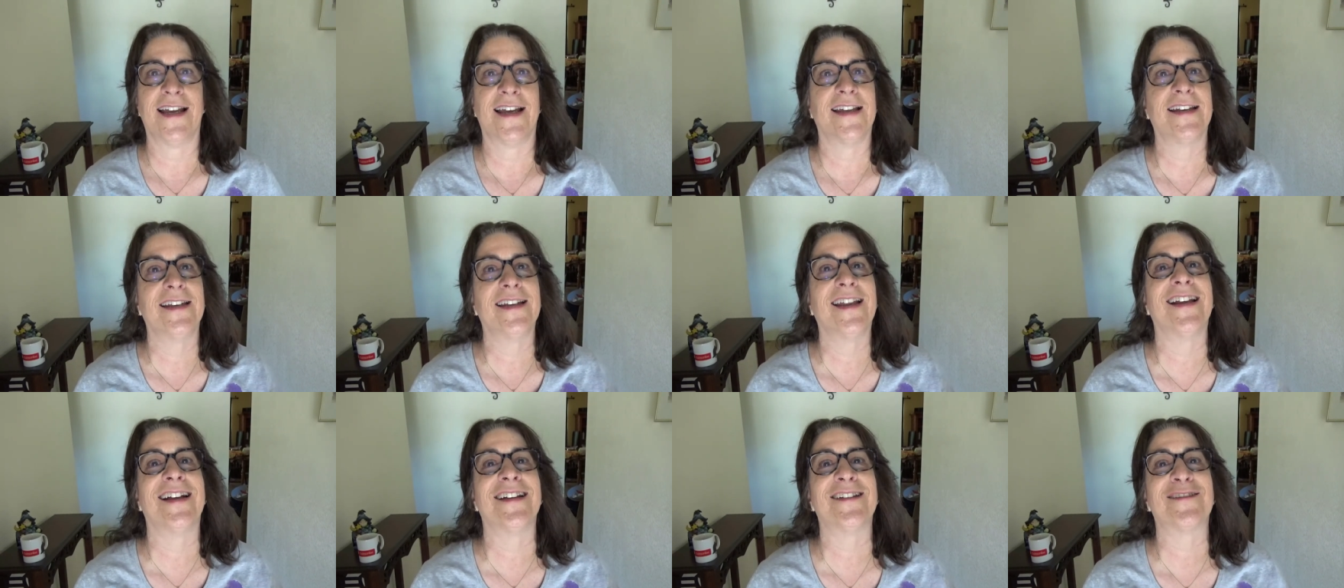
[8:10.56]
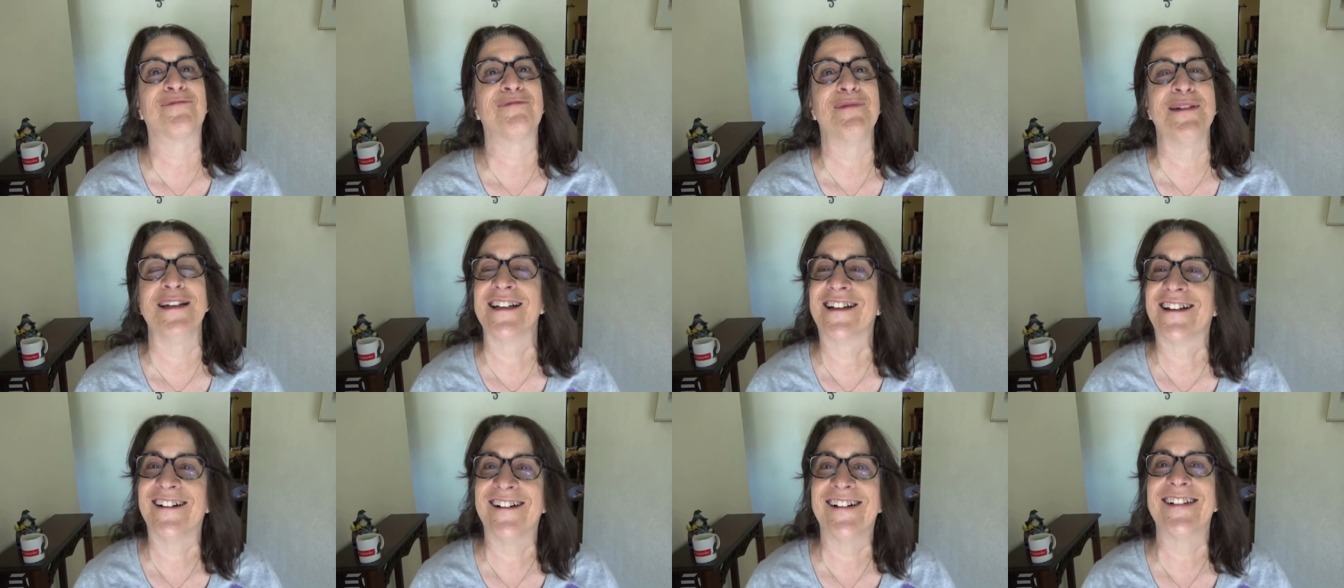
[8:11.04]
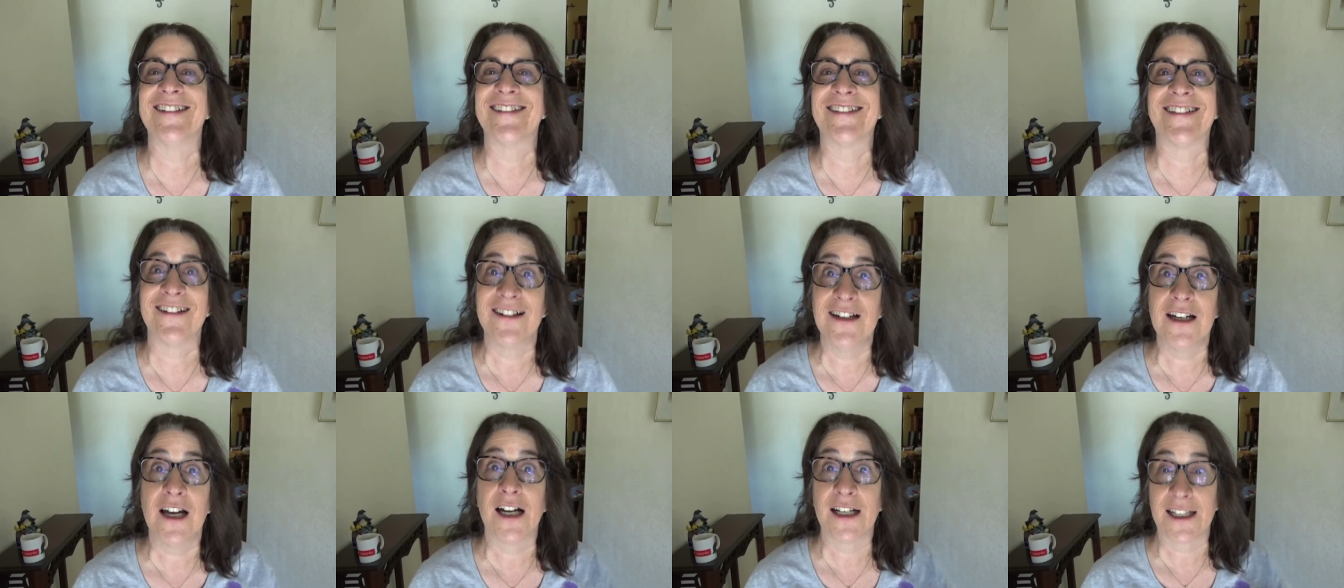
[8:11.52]
And that's because
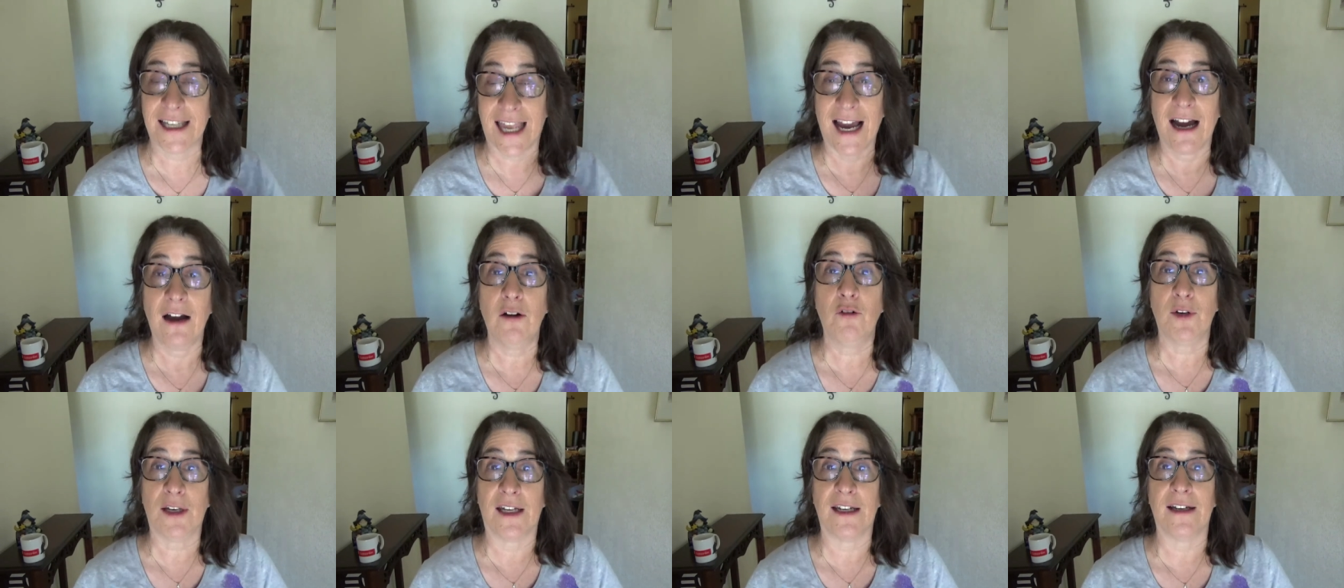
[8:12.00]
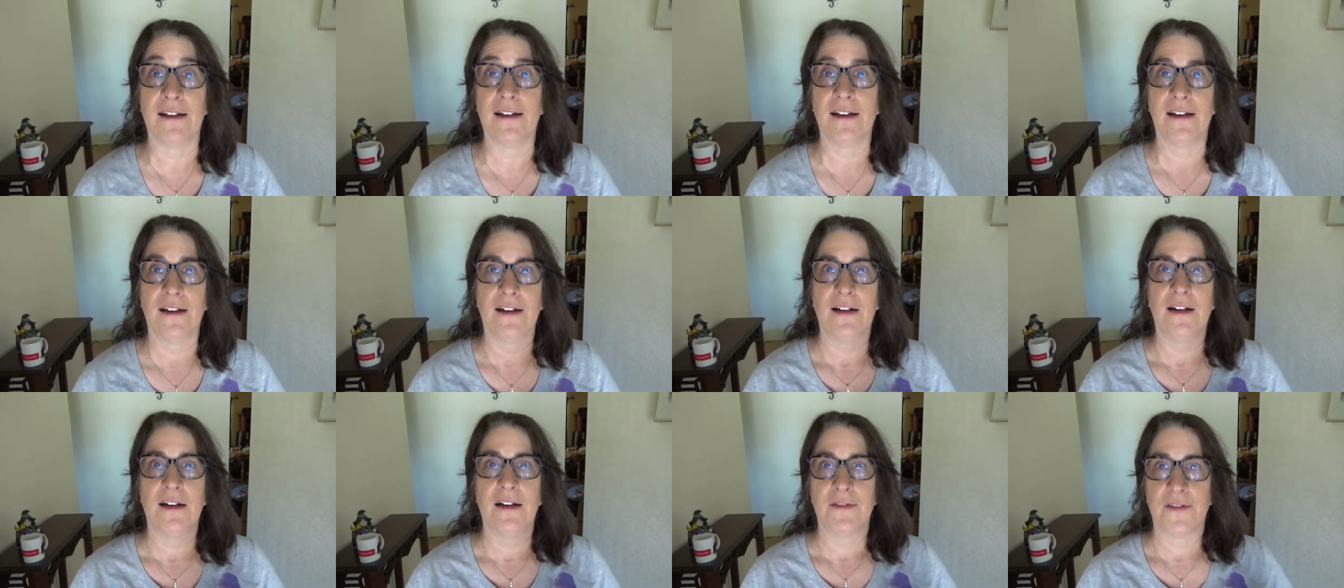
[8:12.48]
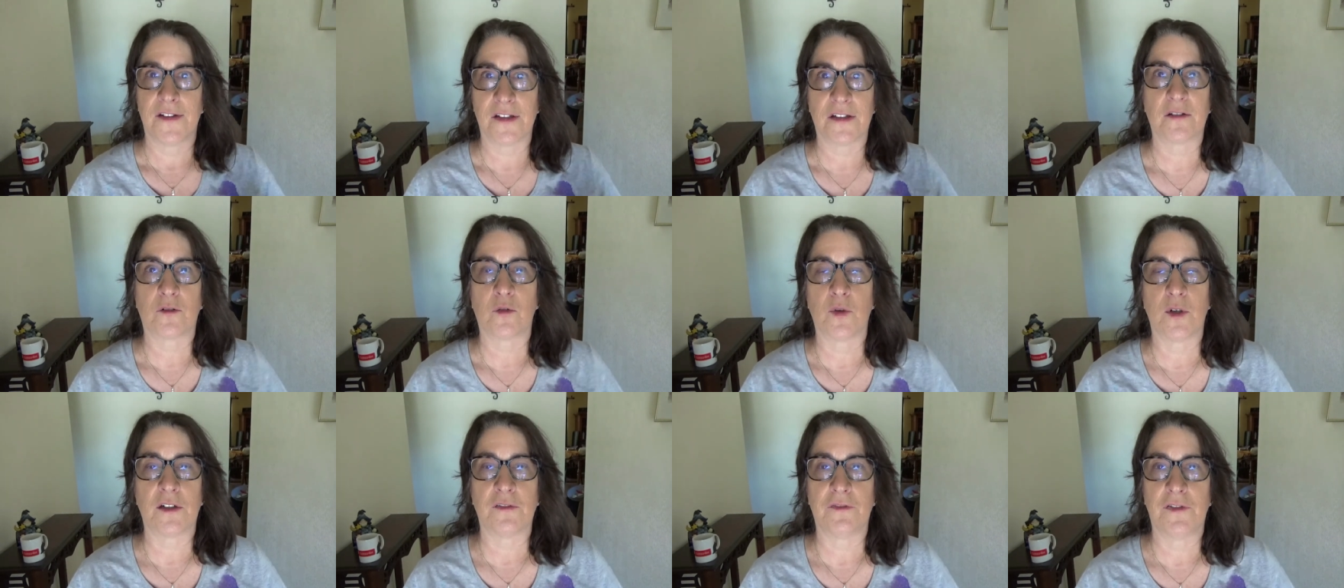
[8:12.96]
they're not counting the
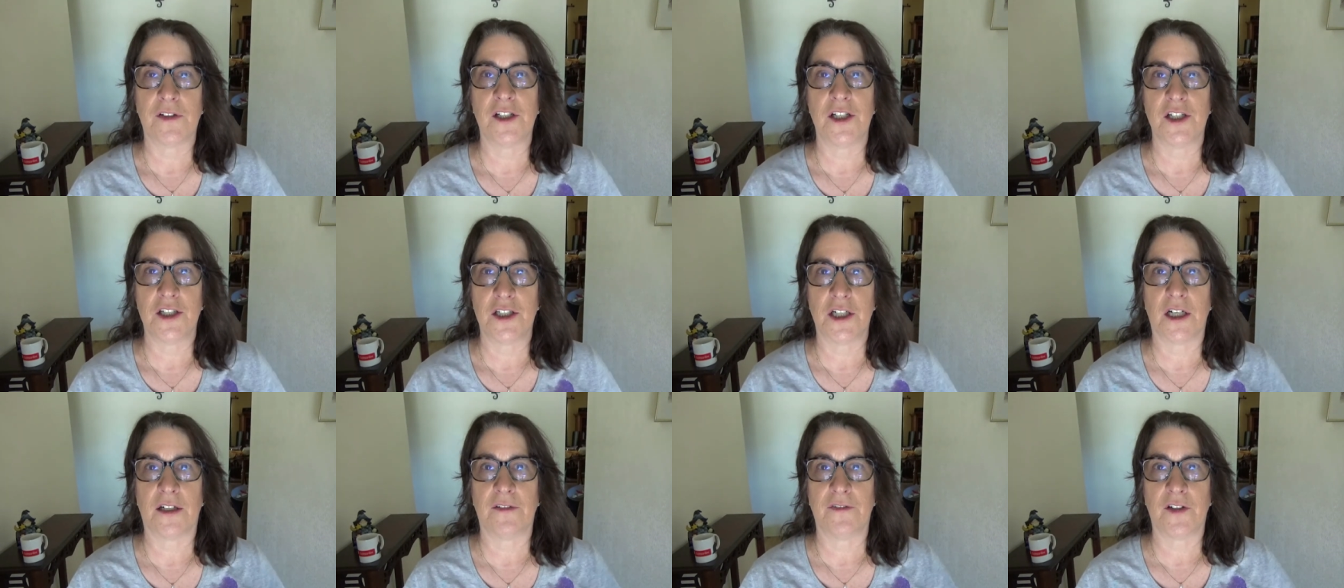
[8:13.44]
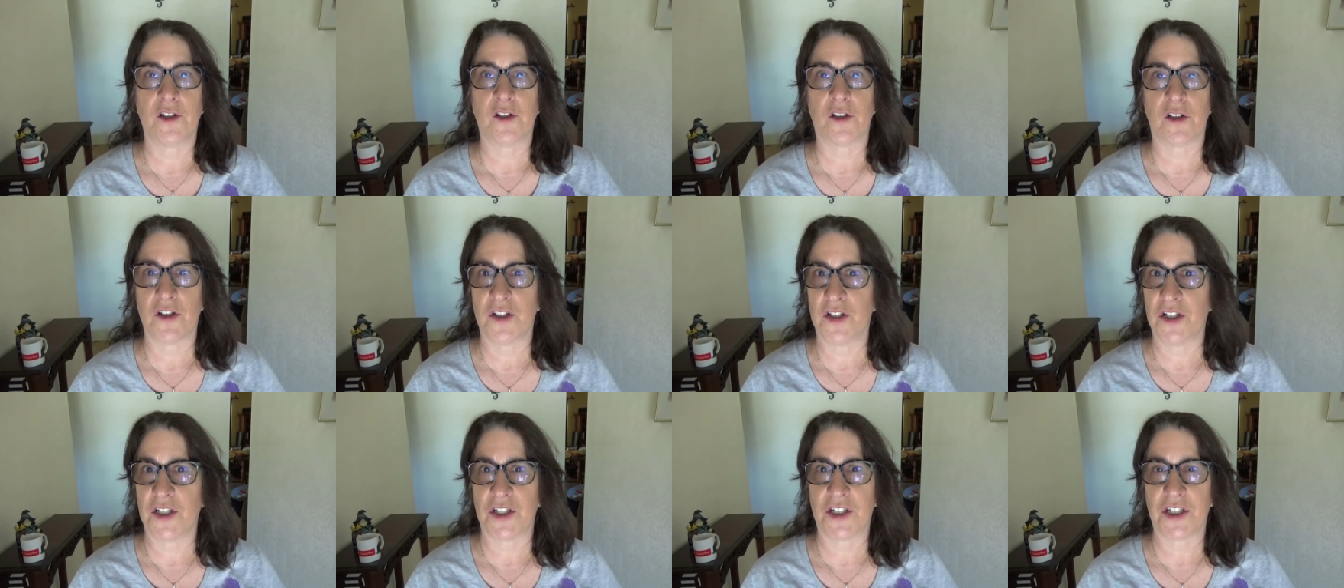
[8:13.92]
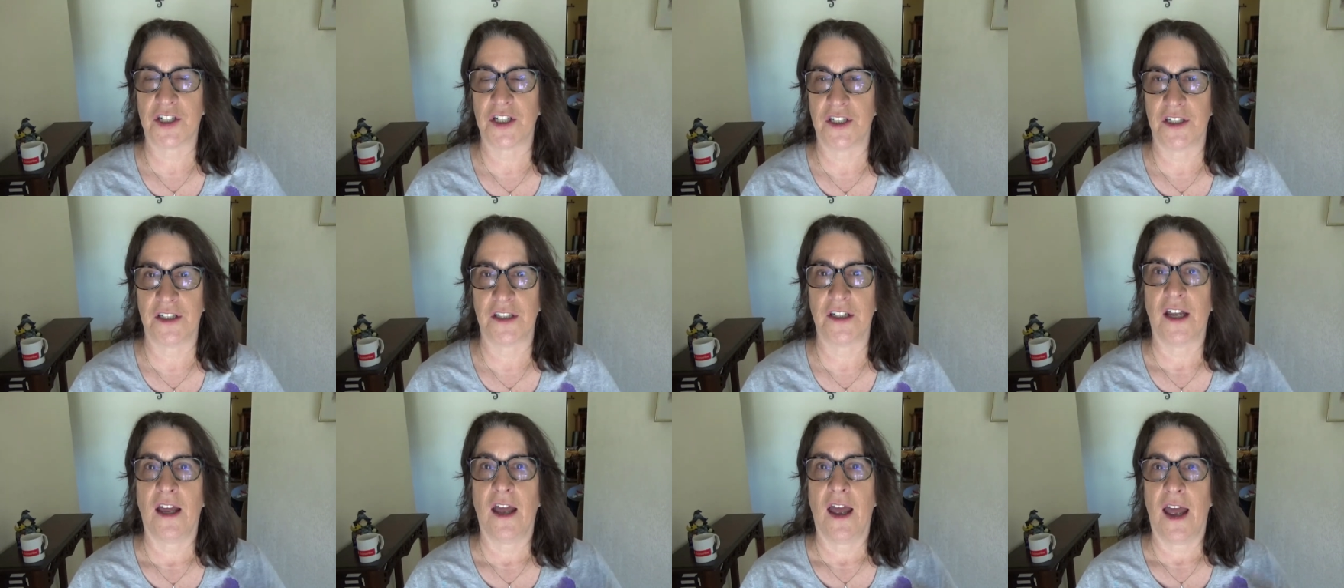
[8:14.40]
square footage of your
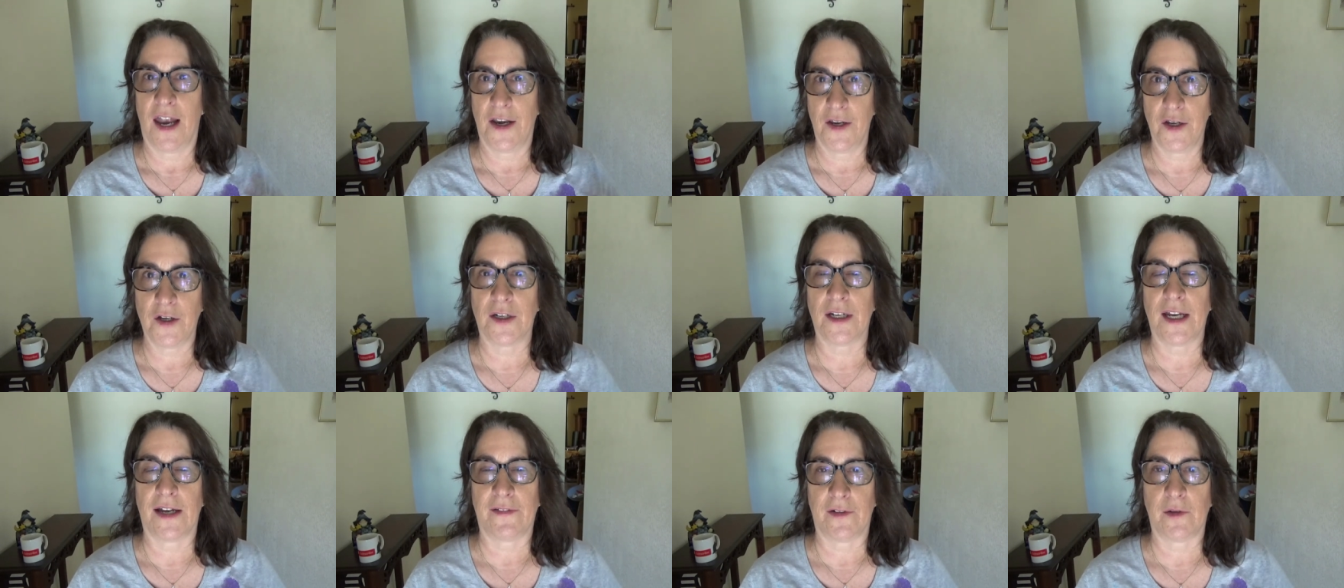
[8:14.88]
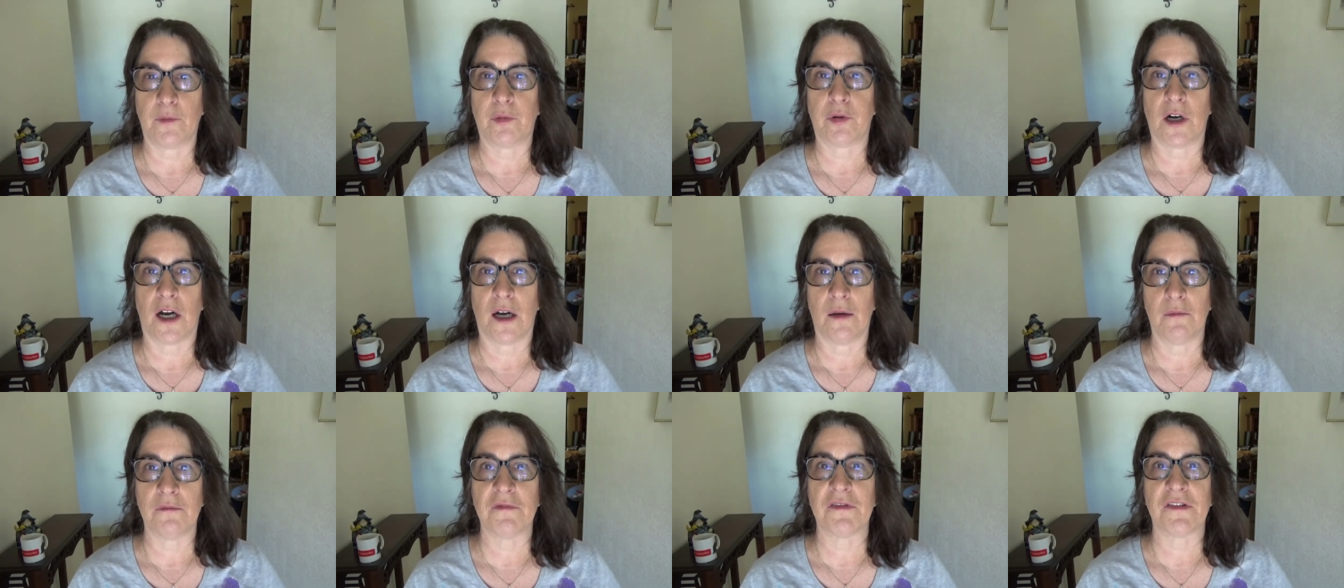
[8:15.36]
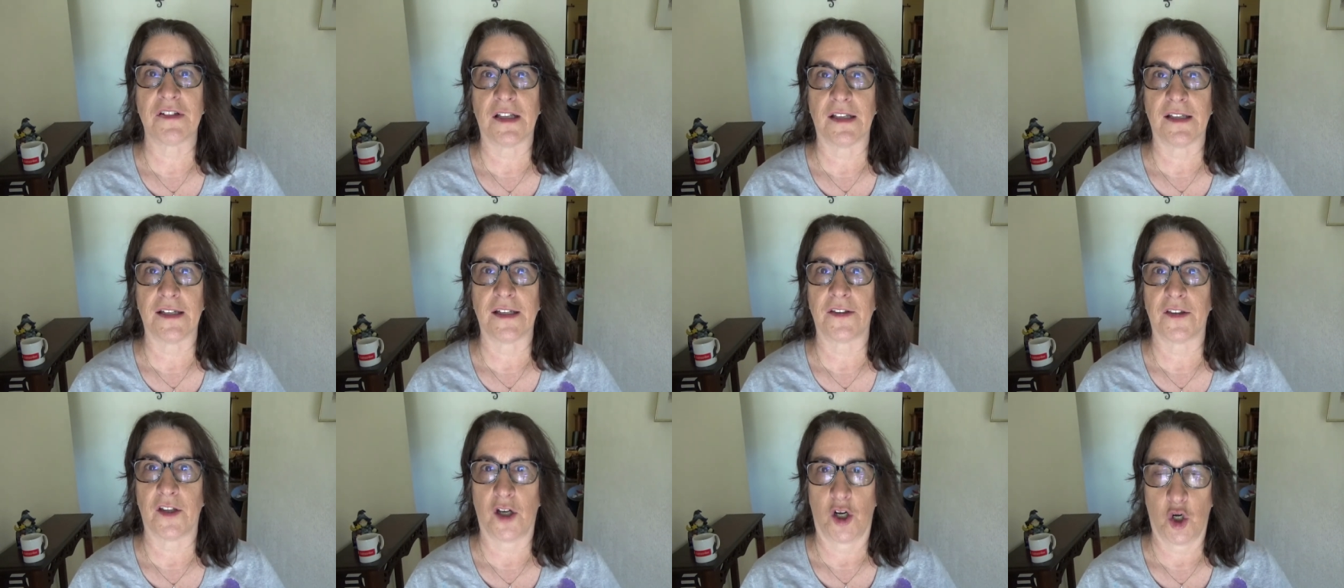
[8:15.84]
addition and you're going to have a problem
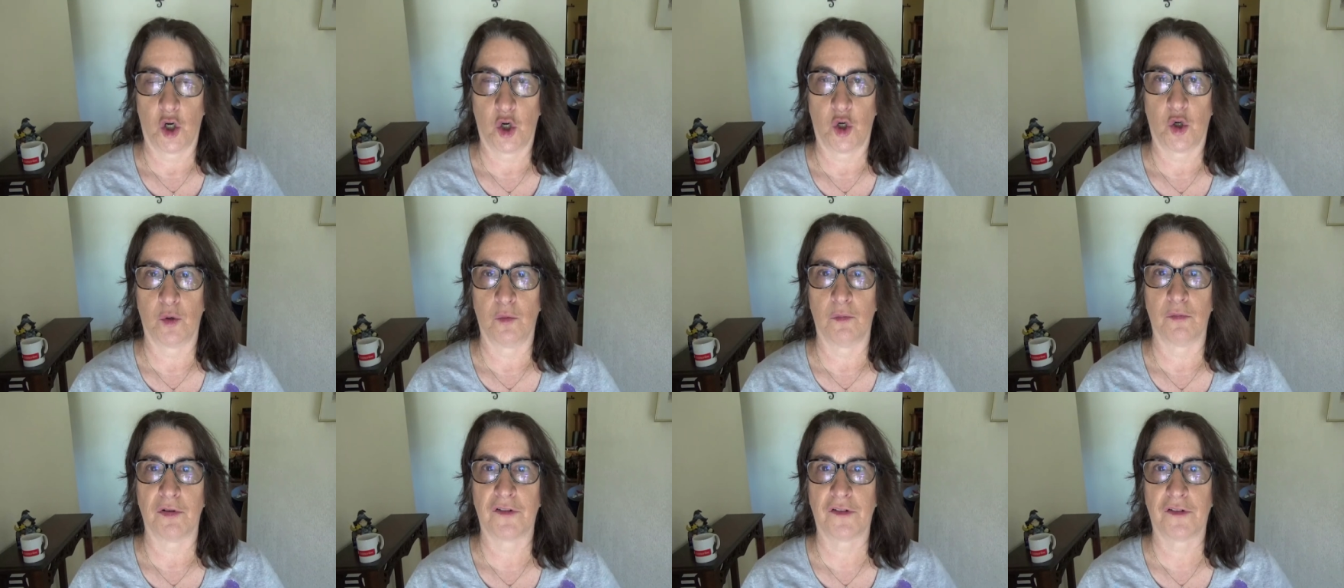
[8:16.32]
selling the home.